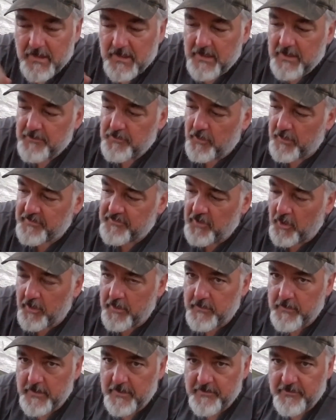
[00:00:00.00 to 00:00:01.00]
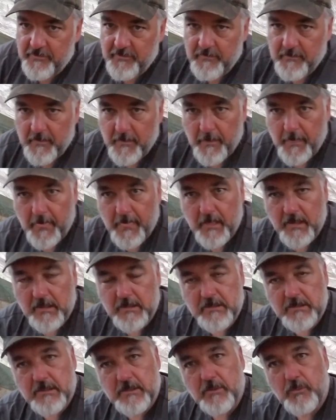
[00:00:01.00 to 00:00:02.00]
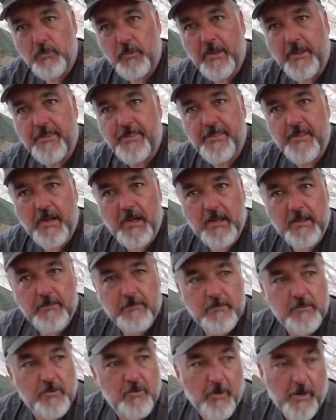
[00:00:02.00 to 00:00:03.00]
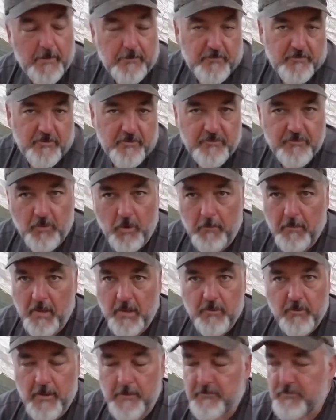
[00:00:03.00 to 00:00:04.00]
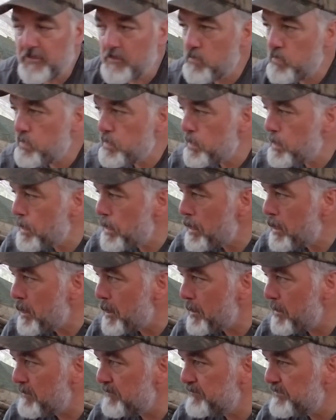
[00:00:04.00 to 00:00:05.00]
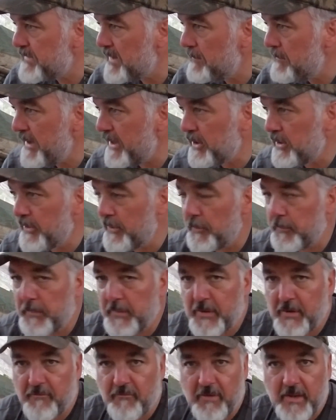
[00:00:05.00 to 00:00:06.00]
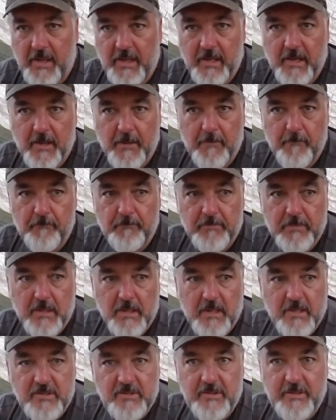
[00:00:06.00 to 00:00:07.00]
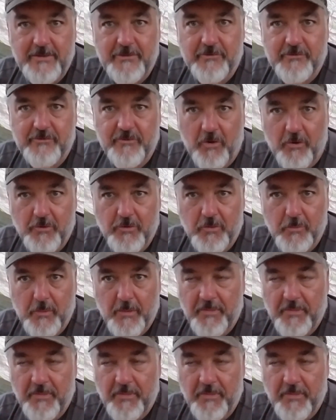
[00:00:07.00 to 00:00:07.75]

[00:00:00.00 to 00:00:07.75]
So I started this with grapes, just store-bought grapes. Made a little bit of a yeast starter with